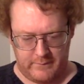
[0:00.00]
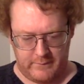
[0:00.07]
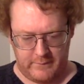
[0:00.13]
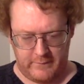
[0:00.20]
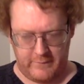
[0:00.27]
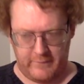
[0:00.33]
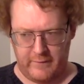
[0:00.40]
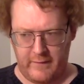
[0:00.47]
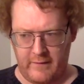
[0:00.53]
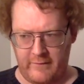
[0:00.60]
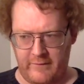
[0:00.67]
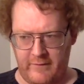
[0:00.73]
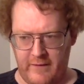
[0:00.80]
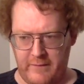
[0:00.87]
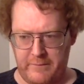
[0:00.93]
so
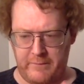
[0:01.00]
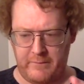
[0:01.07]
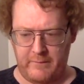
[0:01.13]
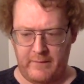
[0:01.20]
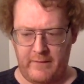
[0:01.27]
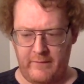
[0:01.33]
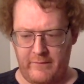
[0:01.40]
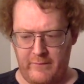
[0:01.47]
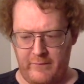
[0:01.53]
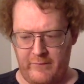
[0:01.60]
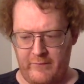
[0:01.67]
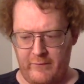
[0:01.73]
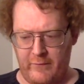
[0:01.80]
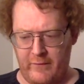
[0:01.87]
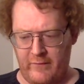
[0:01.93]
next up, we have some
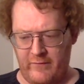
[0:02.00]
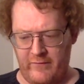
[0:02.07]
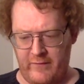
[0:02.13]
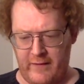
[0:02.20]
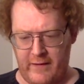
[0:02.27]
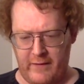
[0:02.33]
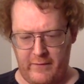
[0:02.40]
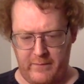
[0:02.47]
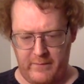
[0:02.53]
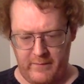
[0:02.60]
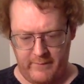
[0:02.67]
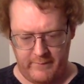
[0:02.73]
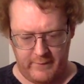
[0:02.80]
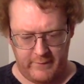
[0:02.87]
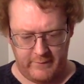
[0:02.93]
Sword and Sandal
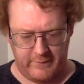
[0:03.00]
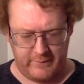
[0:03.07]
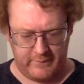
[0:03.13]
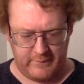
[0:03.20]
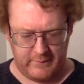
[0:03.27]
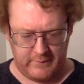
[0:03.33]
movies.